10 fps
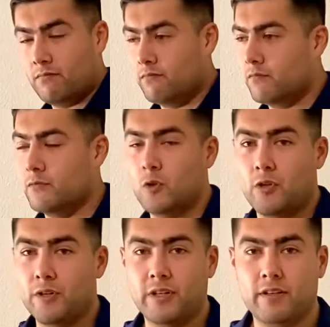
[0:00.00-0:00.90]
Or you can
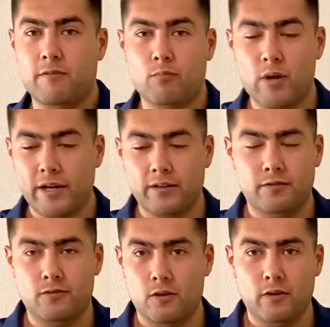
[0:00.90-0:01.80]
even practice
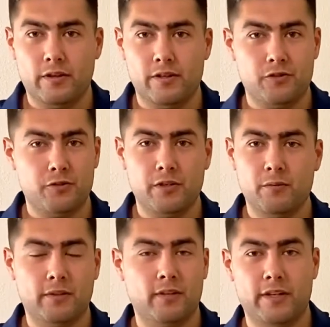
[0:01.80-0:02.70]
drawing and shooting with
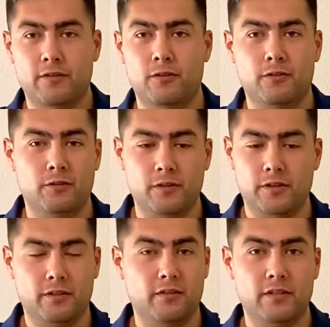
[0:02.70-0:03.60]
lasers so you can
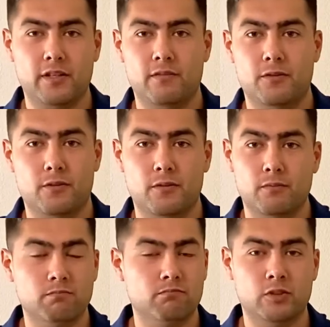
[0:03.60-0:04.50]
see if your
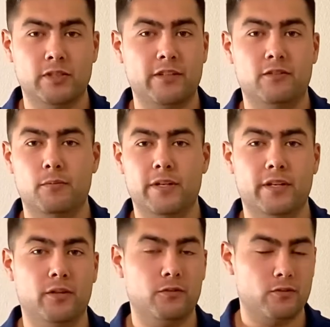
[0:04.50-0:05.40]
sights are being held
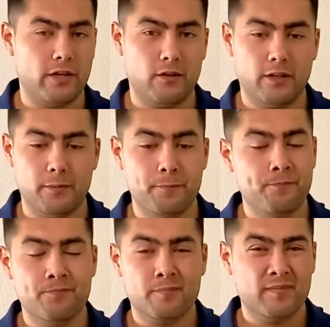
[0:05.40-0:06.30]
straight or not.
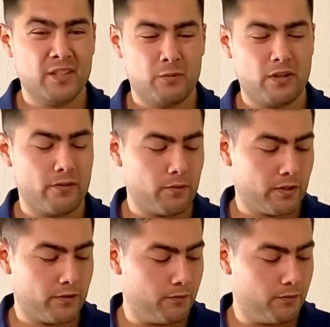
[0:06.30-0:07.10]
Whatever you want to do.